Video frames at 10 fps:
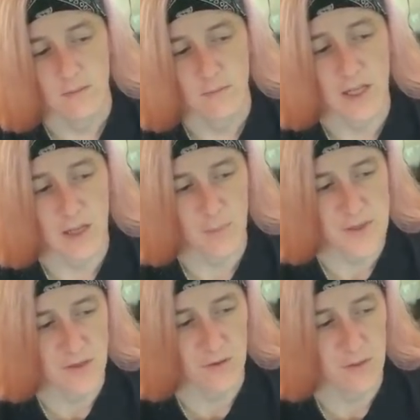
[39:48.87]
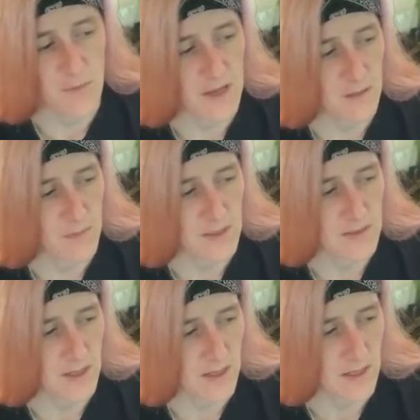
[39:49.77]
My guppies only make it
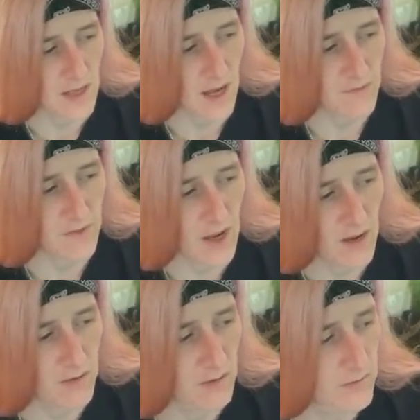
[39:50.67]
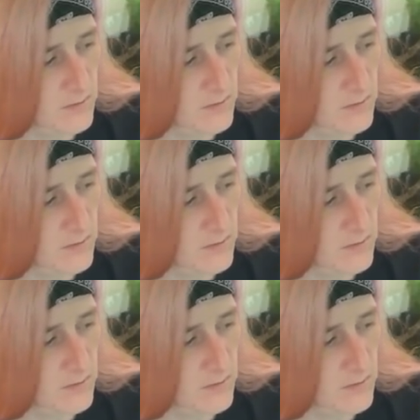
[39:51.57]
because they can dive down and